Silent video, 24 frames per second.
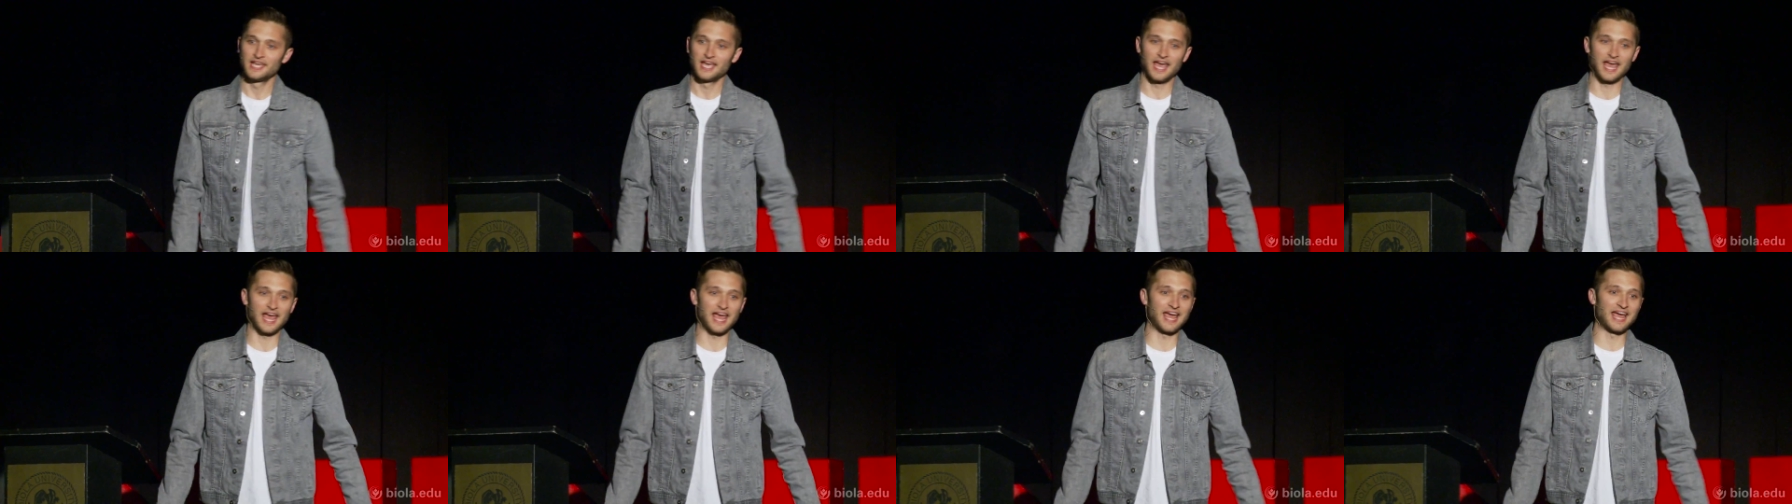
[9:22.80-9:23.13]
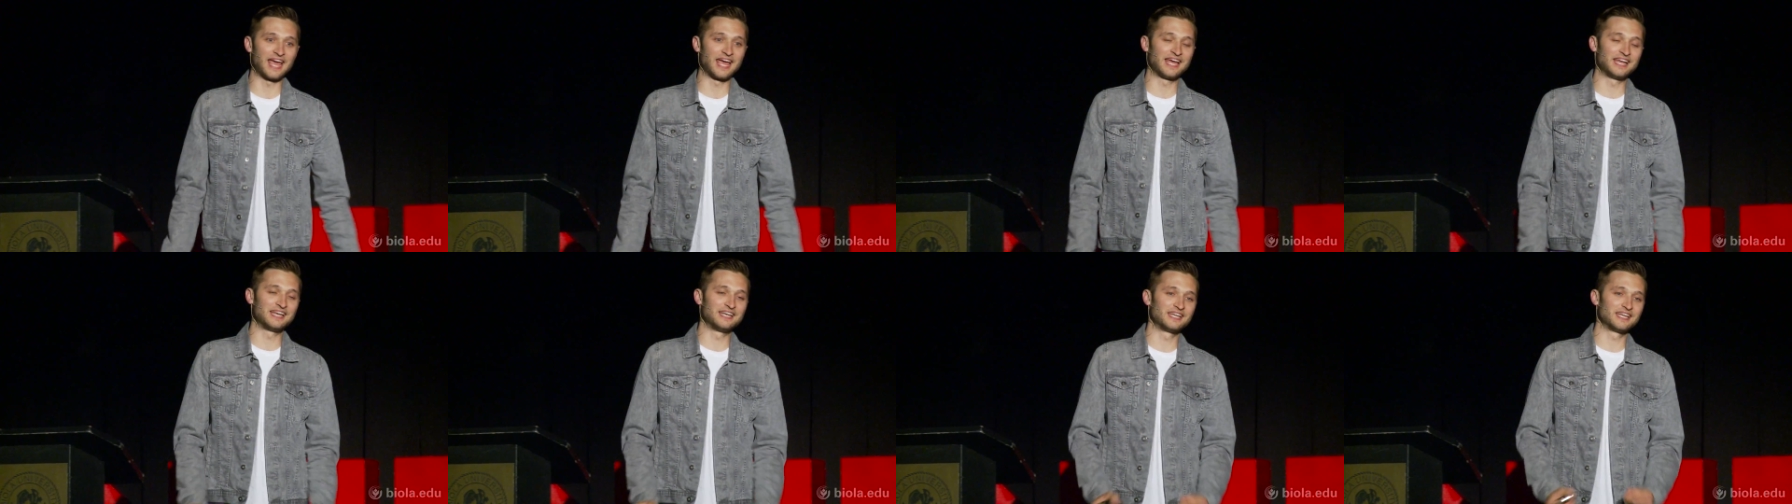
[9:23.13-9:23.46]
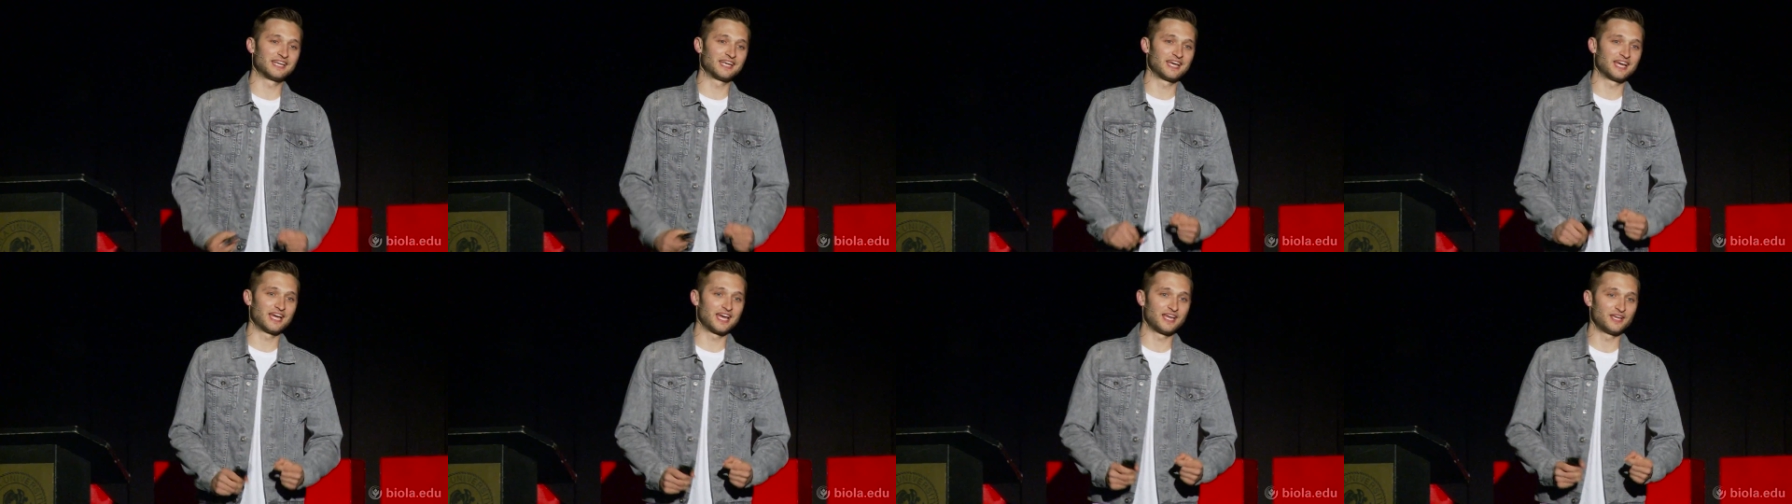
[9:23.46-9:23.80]
And
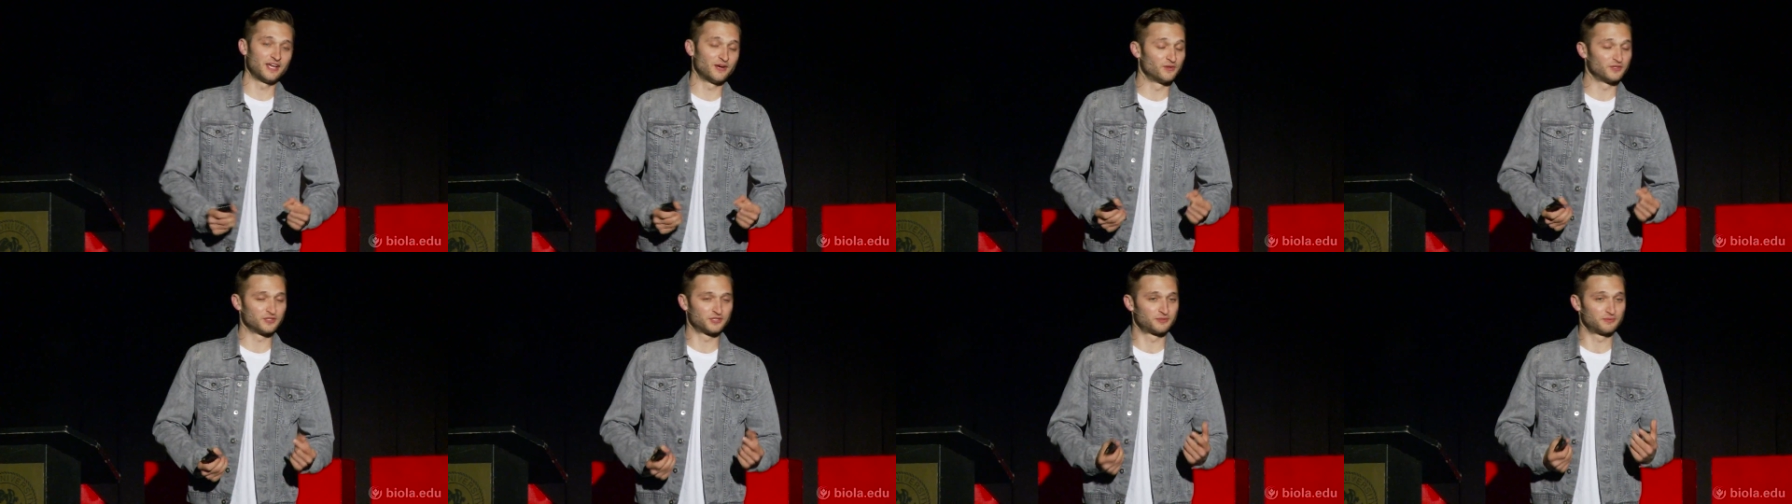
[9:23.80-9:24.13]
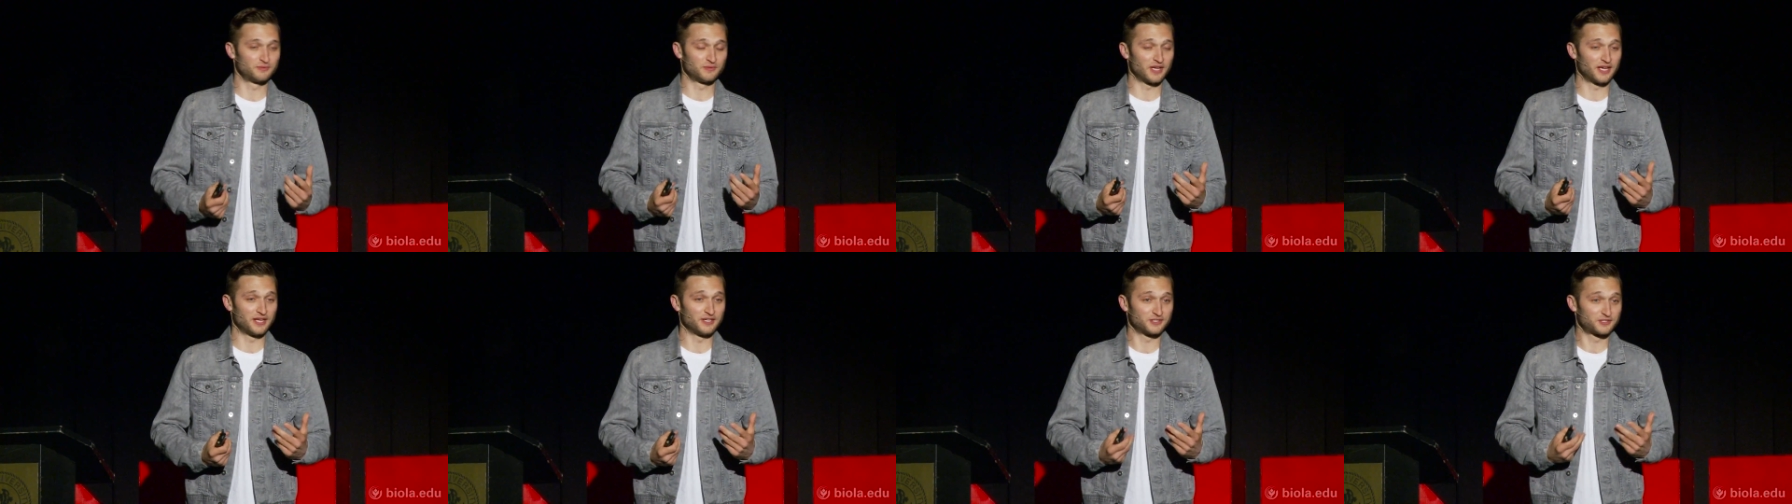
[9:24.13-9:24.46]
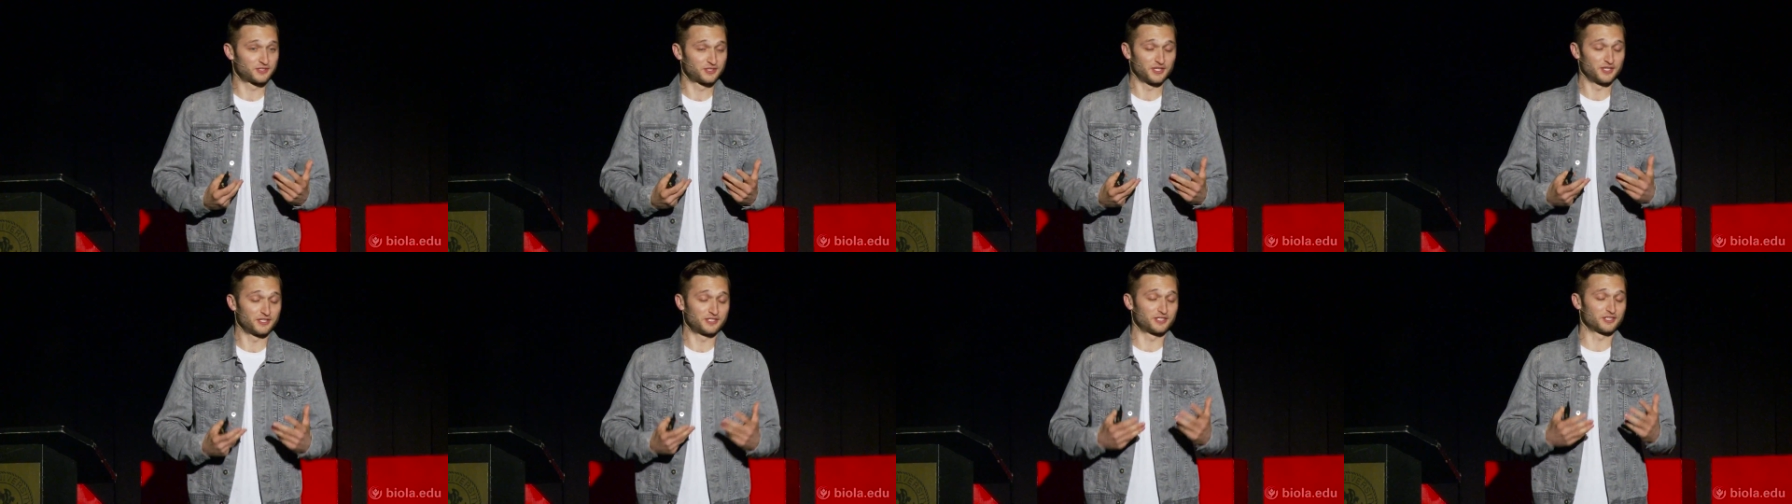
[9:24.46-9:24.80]
it was,
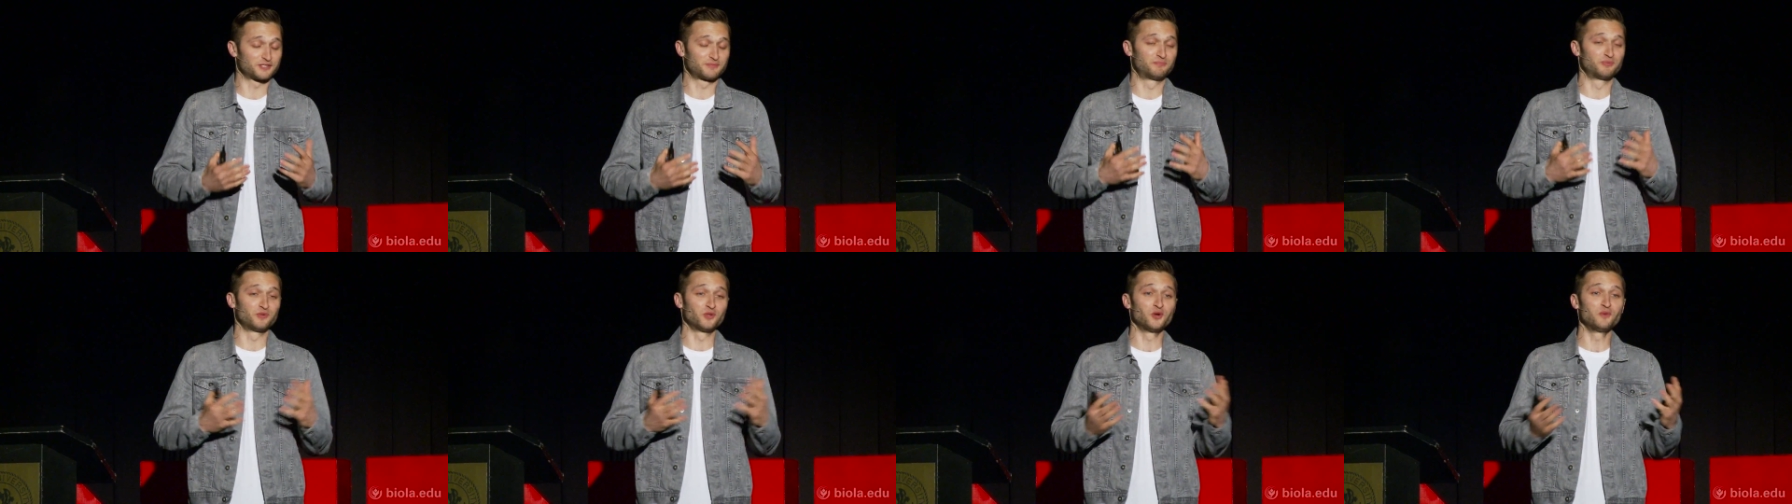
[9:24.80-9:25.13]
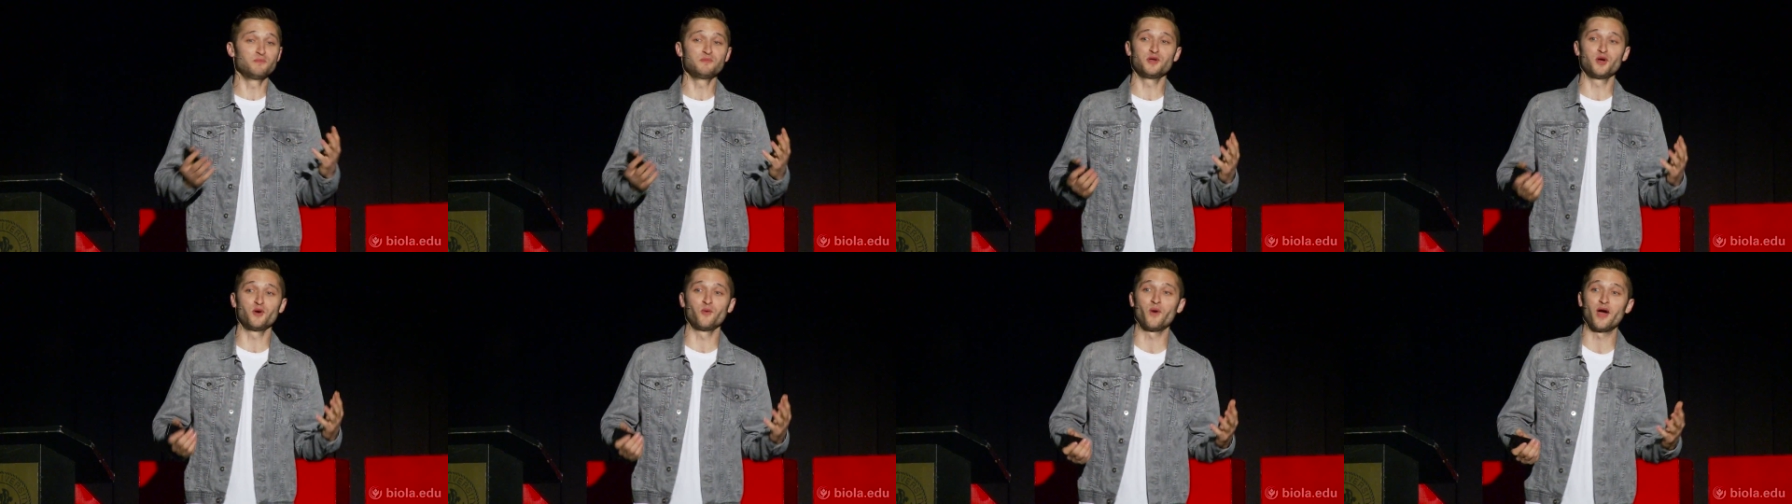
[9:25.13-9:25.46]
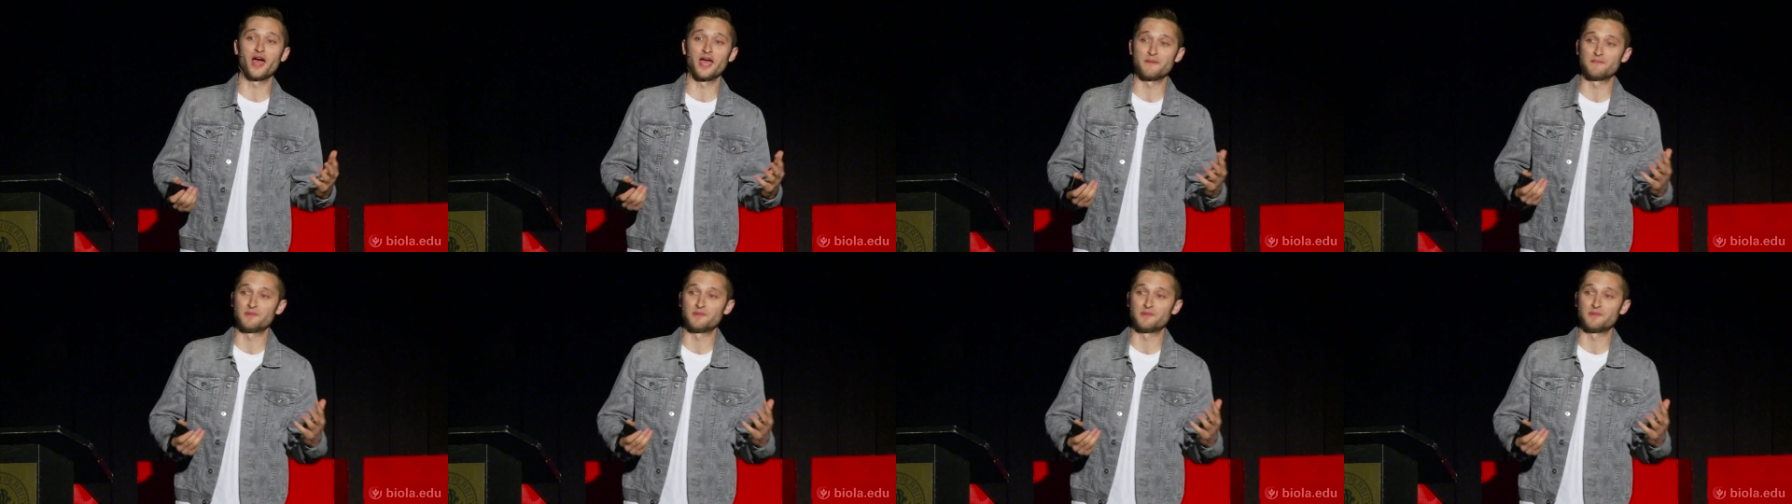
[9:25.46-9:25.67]
it just blew me away.